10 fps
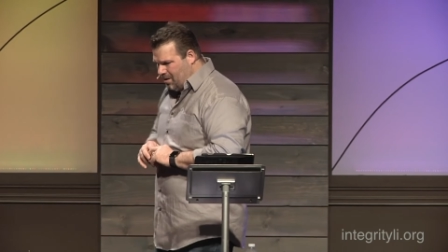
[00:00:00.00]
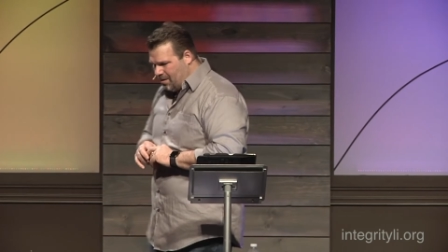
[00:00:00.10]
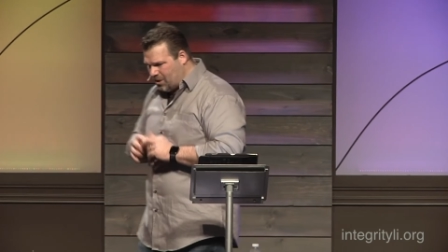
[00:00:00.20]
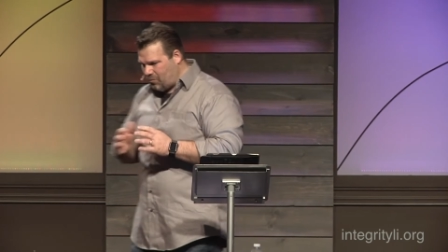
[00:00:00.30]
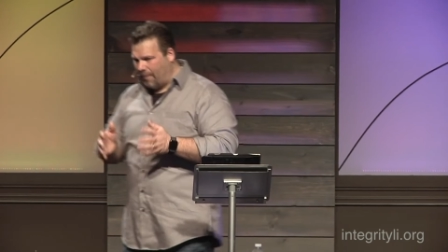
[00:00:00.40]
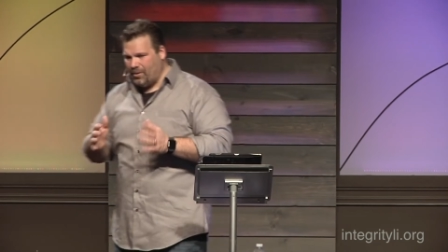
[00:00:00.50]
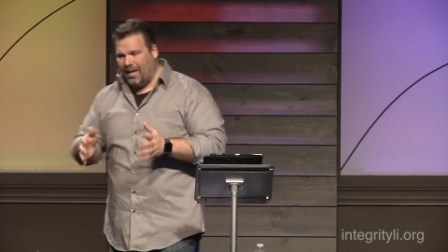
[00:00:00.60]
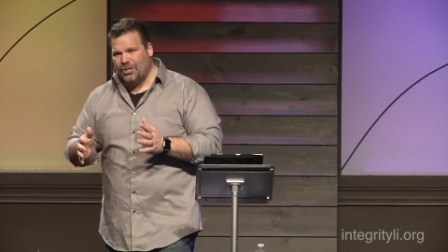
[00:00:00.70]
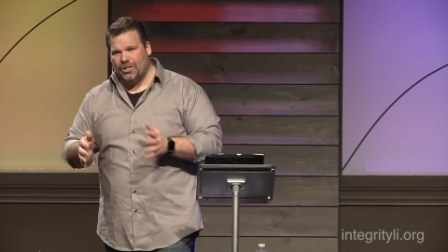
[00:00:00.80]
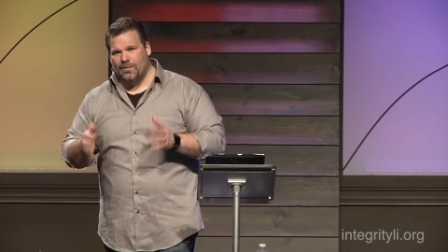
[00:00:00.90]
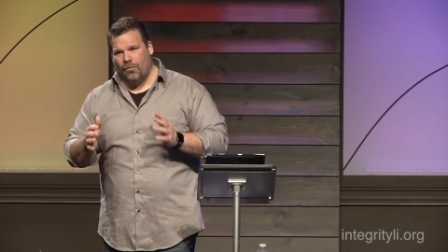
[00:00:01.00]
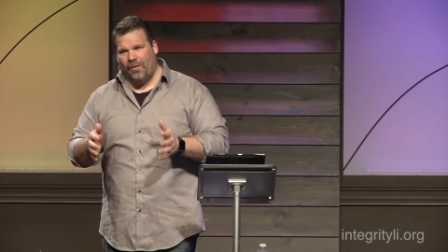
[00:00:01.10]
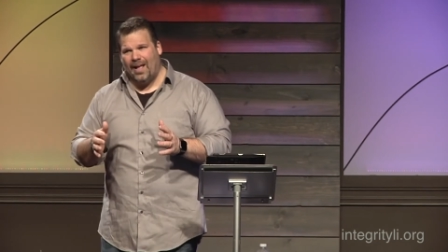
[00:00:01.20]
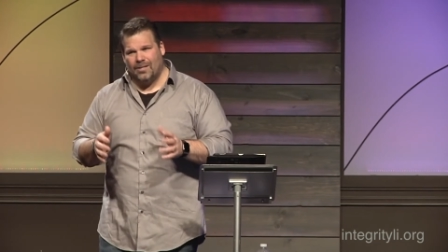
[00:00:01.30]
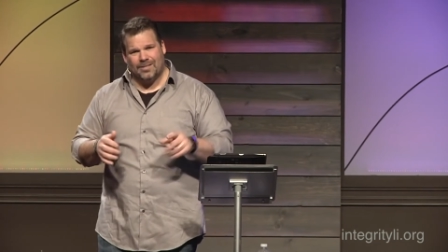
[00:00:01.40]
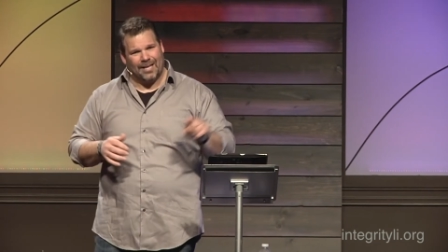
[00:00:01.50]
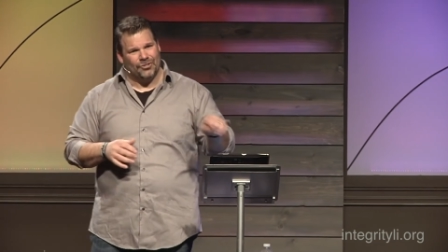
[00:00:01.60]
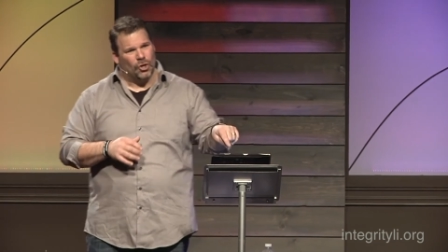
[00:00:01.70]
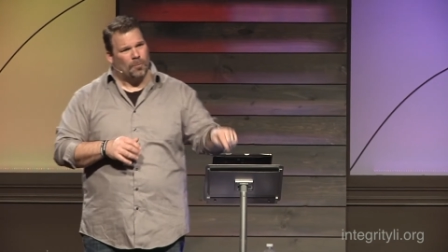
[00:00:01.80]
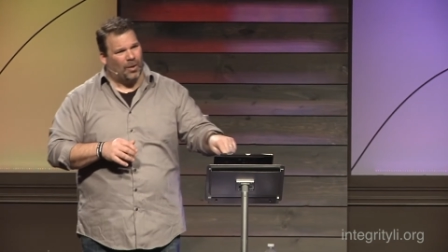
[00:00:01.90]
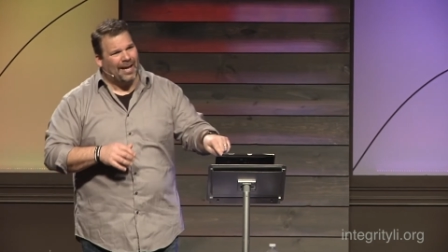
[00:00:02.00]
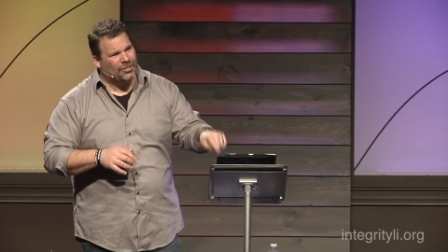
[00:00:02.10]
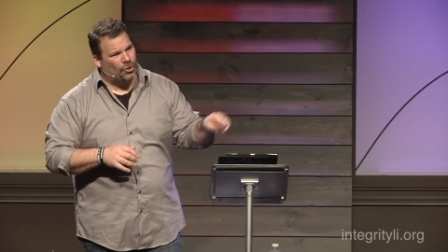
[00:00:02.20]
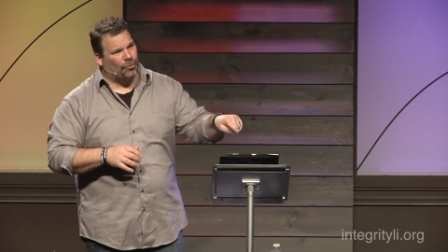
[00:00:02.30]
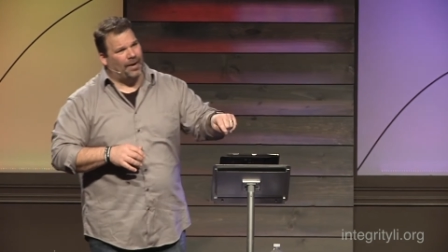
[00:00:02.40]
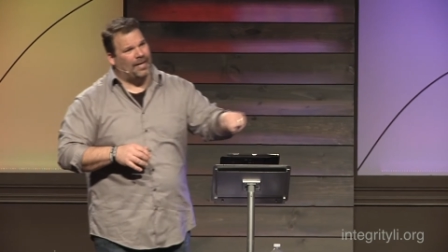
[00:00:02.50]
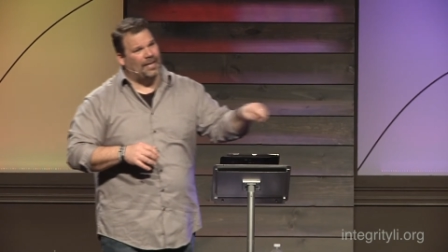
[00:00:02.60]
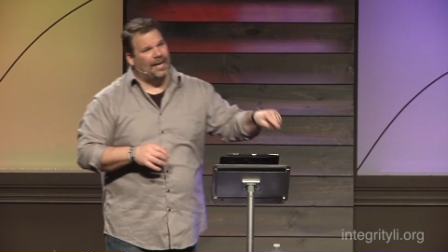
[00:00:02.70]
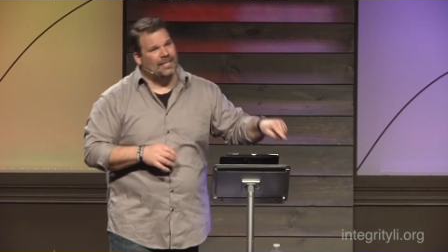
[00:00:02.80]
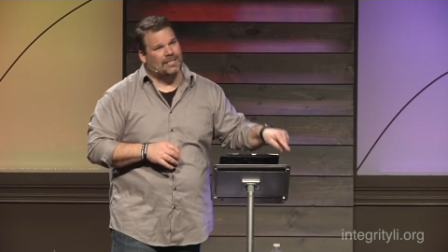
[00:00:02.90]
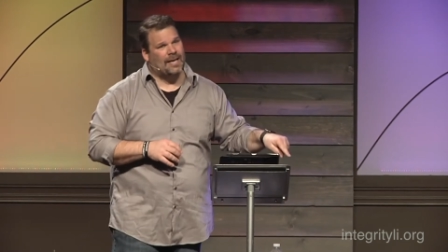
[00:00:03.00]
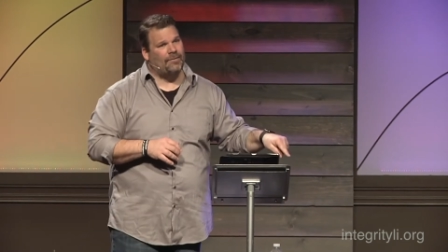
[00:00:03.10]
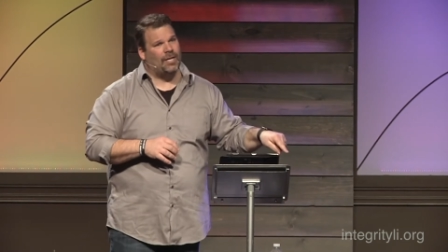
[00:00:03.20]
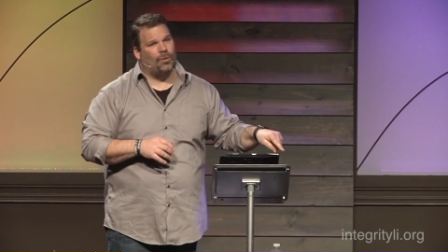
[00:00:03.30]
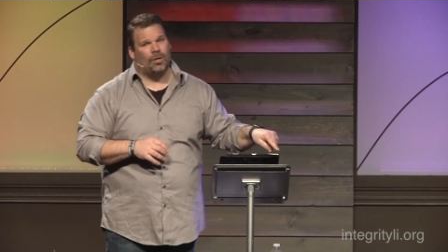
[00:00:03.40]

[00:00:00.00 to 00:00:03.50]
this revelation of events that took place already in AD 70.